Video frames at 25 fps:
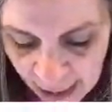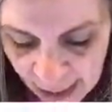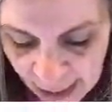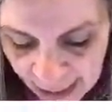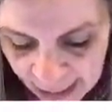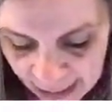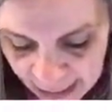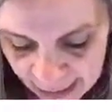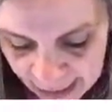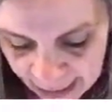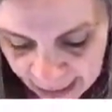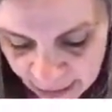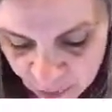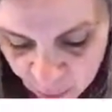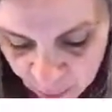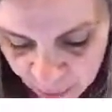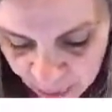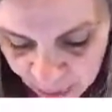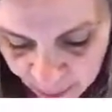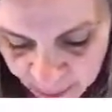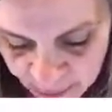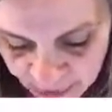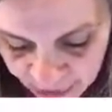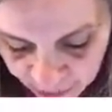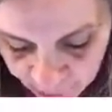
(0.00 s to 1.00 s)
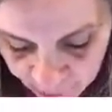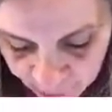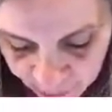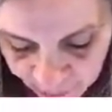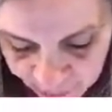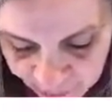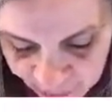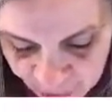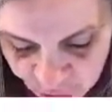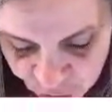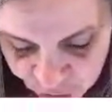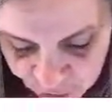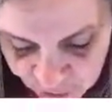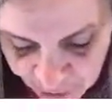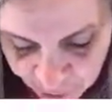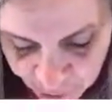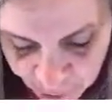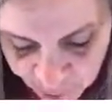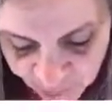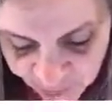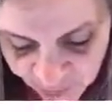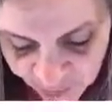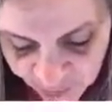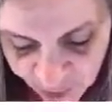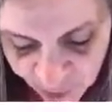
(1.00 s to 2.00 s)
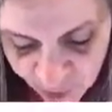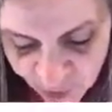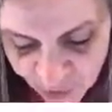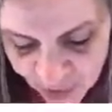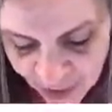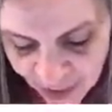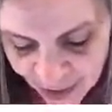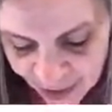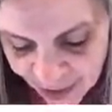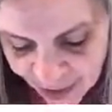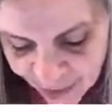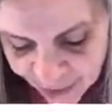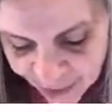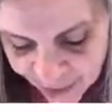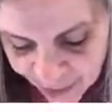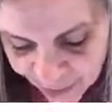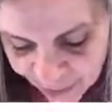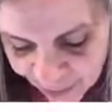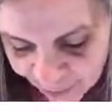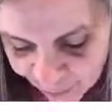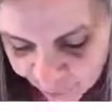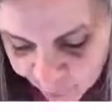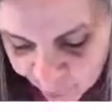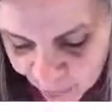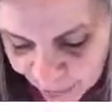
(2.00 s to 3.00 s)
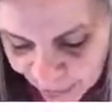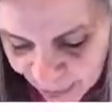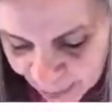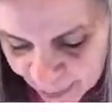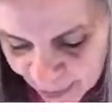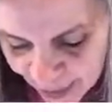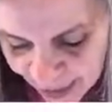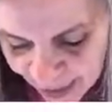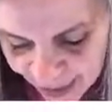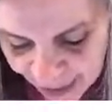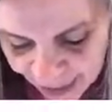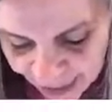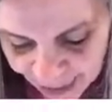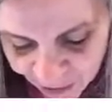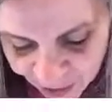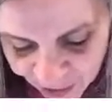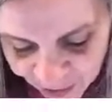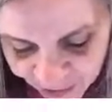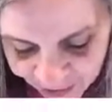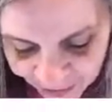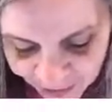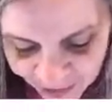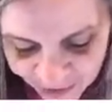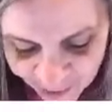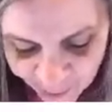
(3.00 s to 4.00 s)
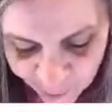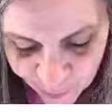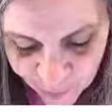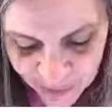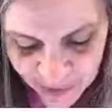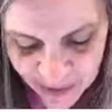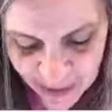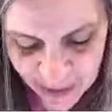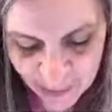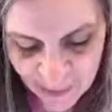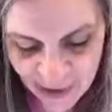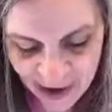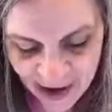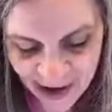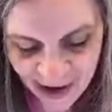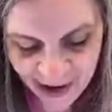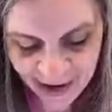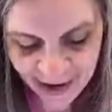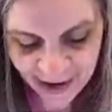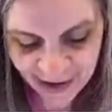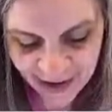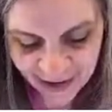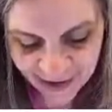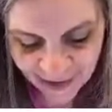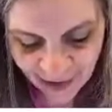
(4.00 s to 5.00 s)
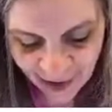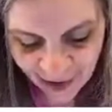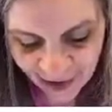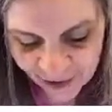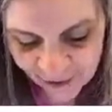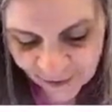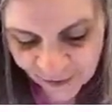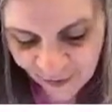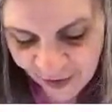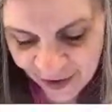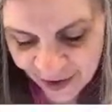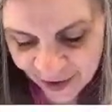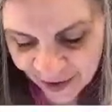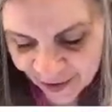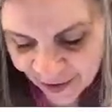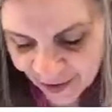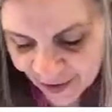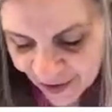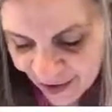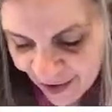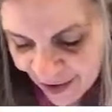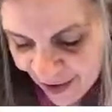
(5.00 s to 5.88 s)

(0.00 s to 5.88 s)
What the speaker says: And when I'm decorating the tree, I'm always like, oh yeah, look at this one I made. Look at this one I made. And it's kind of fun